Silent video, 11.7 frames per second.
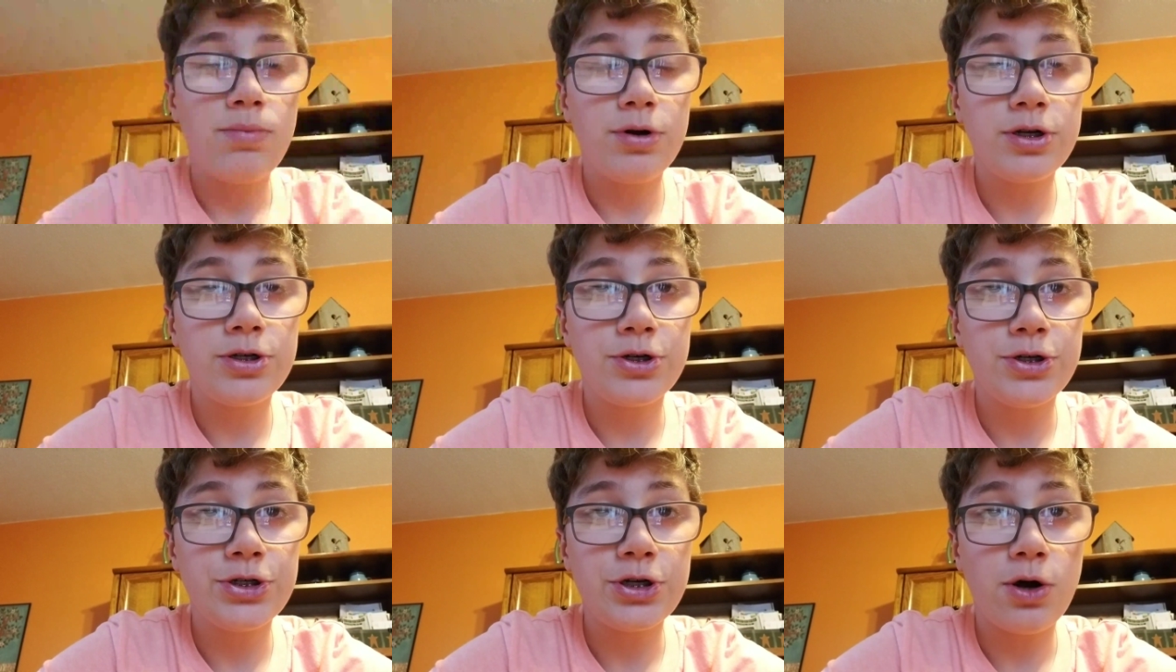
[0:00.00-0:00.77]
pretty
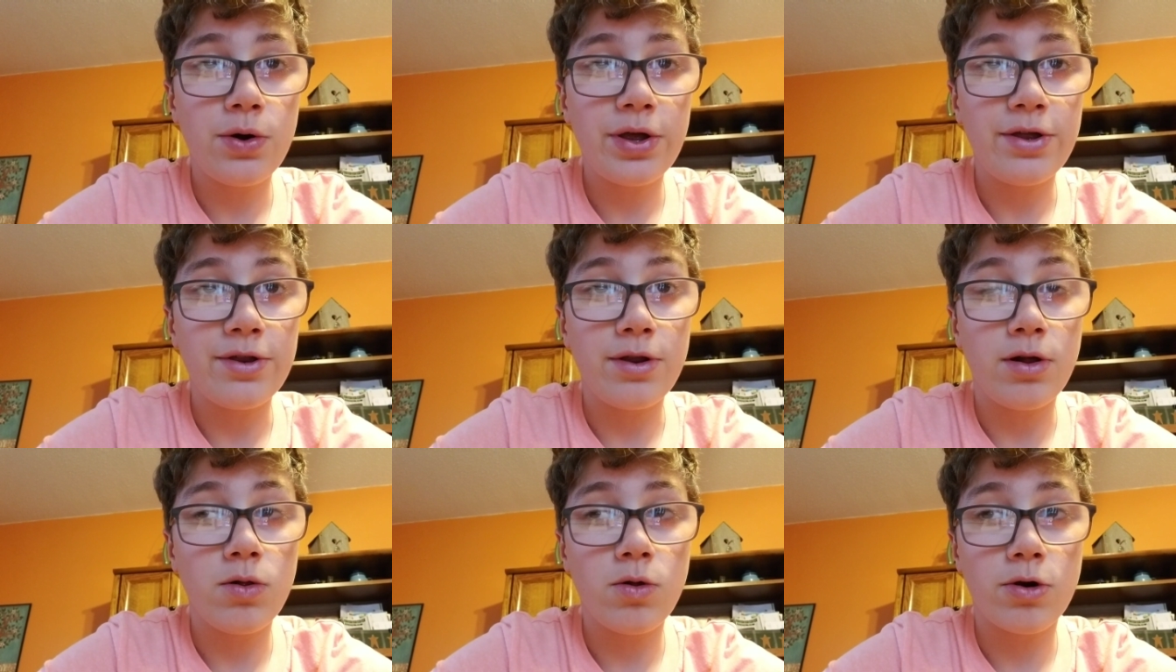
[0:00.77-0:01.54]
sure Joey and
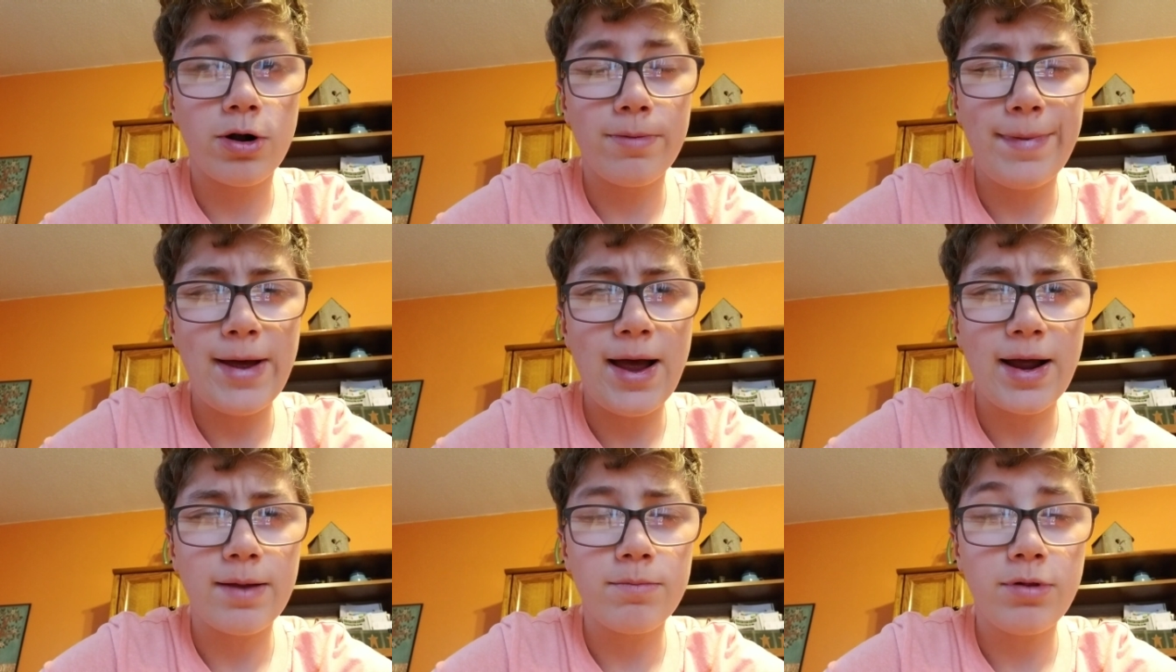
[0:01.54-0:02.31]
Laura are
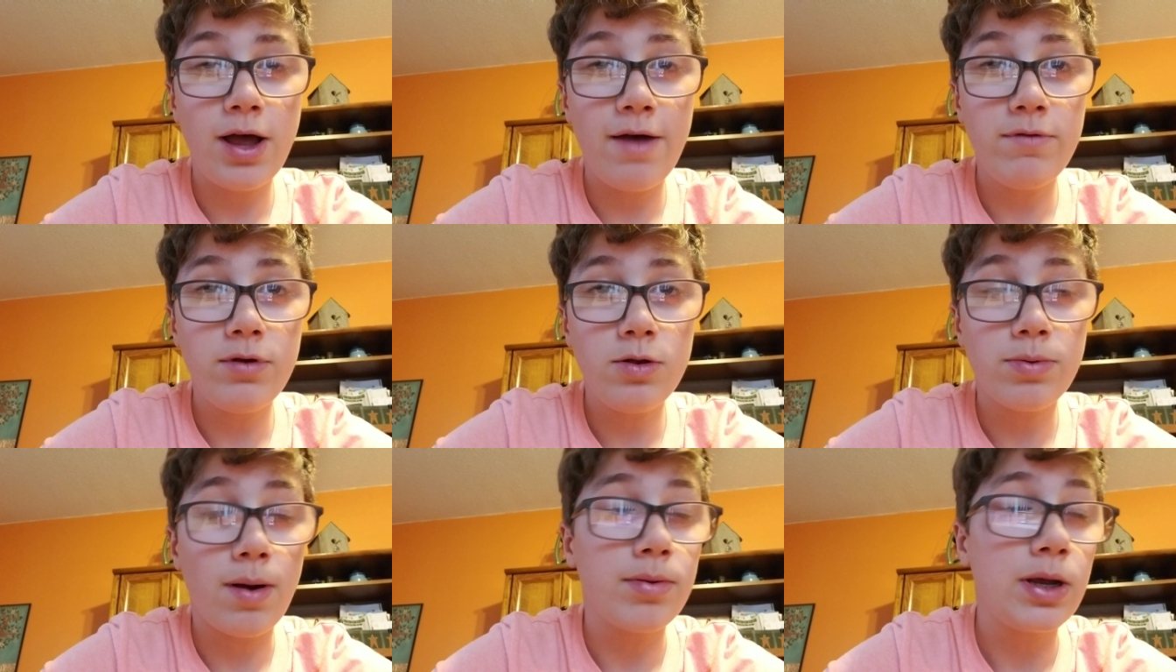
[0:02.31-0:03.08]
back in Platteville,
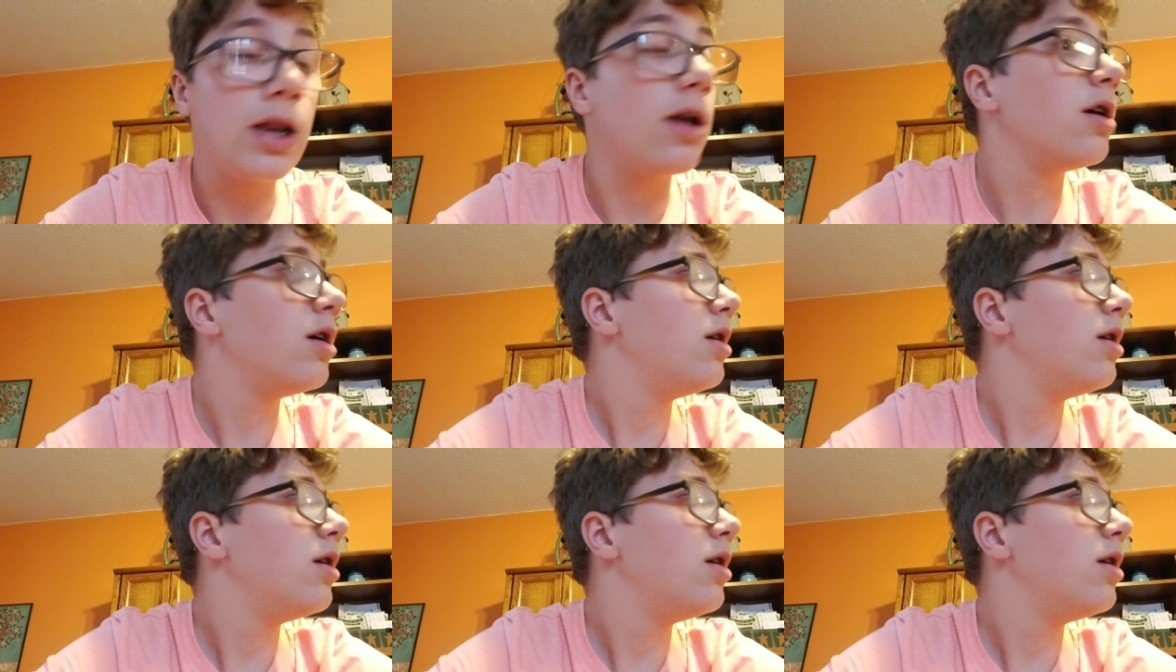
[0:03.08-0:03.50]
probably eating